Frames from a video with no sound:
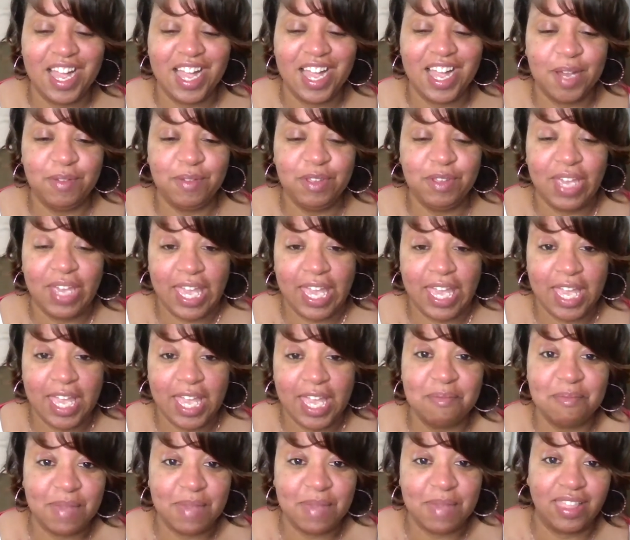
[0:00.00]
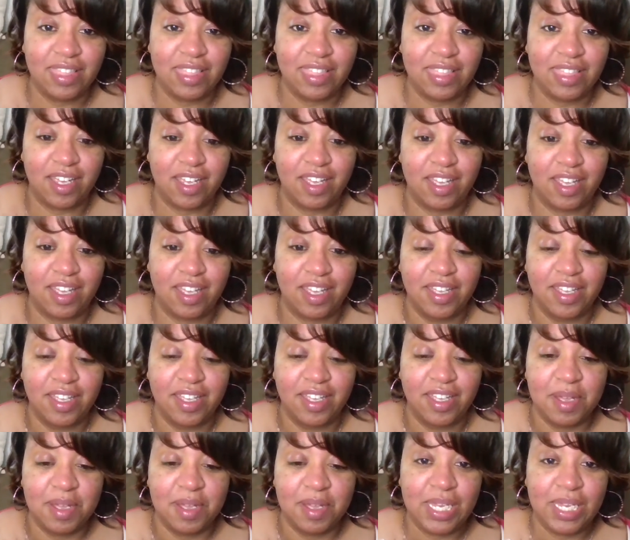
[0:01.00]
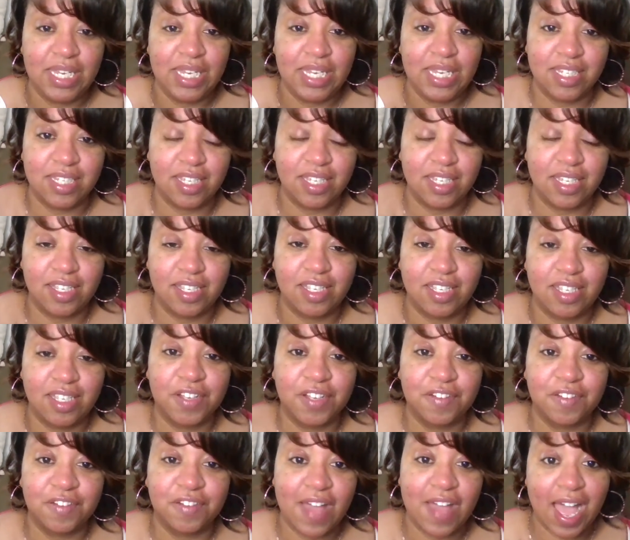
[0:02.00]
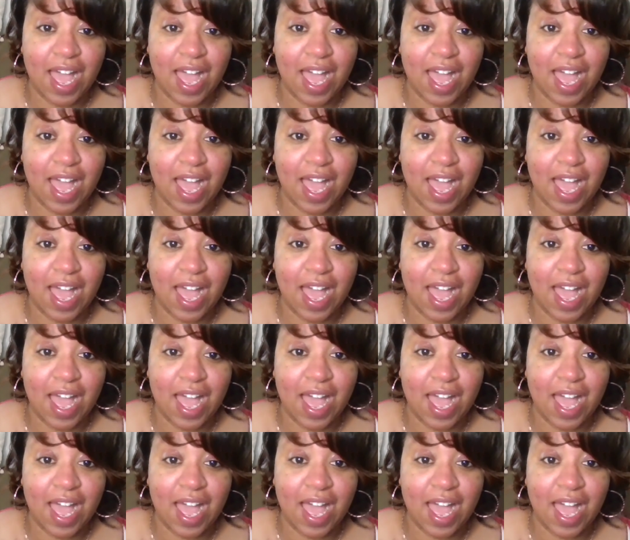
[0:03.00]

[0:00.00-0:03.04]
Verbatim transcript: um, you can't make the pizza cook